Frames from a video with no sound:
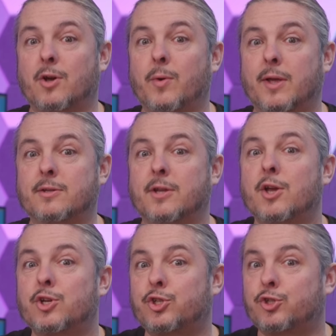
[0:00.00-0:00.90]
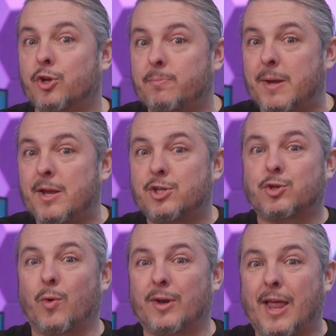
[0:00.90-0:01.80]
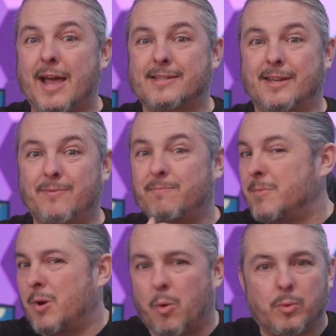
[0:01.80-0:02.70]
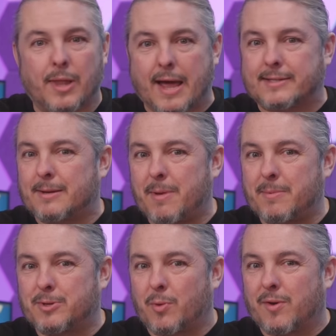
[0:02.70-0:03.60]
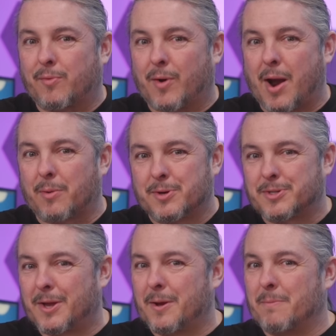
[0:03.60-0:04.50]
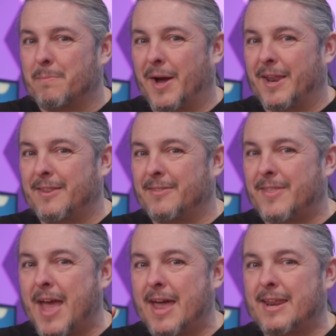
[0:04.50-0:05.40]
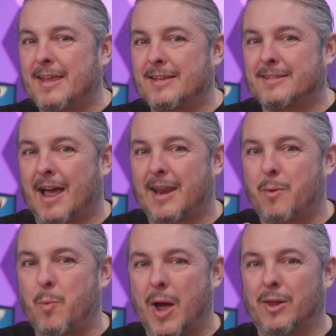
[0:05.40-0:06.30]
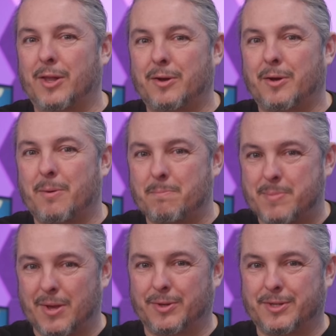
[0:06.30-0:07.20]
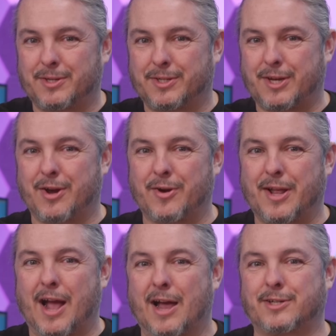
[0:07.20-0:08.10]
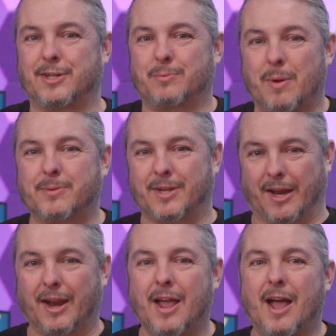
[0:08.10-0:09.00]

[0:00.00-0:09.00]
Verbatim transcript: tokens should be short lasted, you know, lasting maybe 24 hours, but that is on a well built security conscious website.